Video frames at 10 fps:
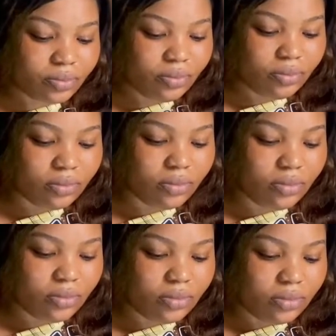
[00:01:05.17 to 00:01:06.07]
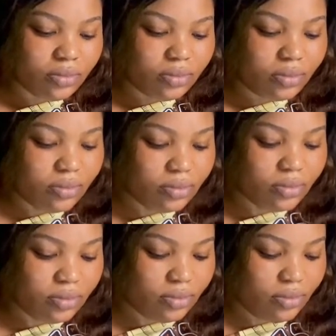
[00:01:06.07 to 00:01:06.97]

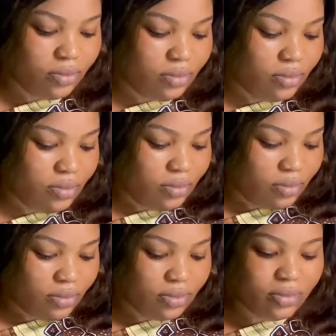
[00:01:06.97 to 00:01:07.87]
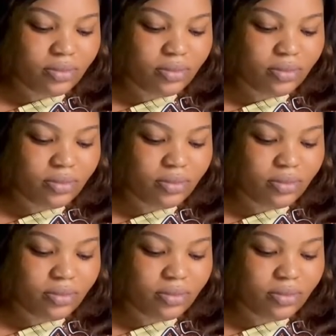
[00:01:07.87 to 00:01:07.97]
[no speech]